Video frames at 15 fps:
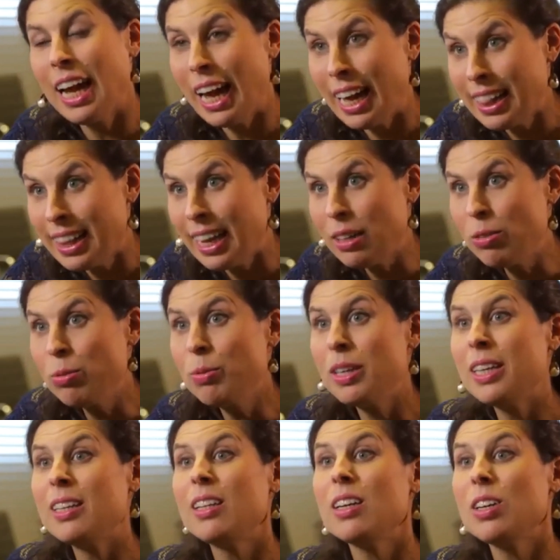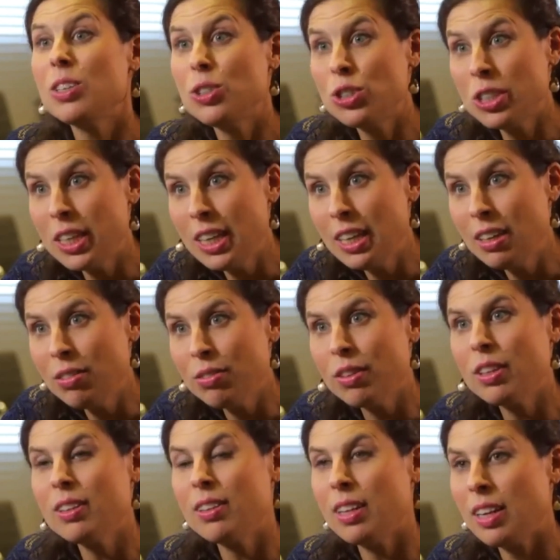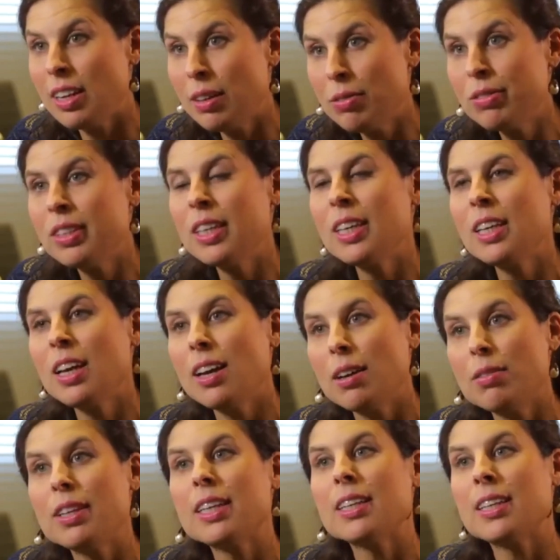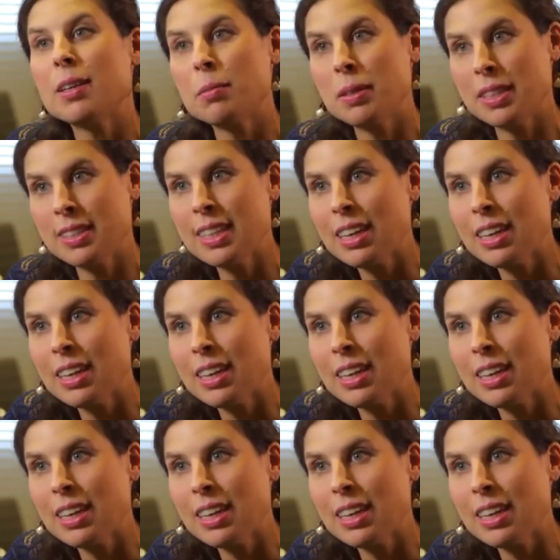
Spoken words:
and that will achieve the lifting of economic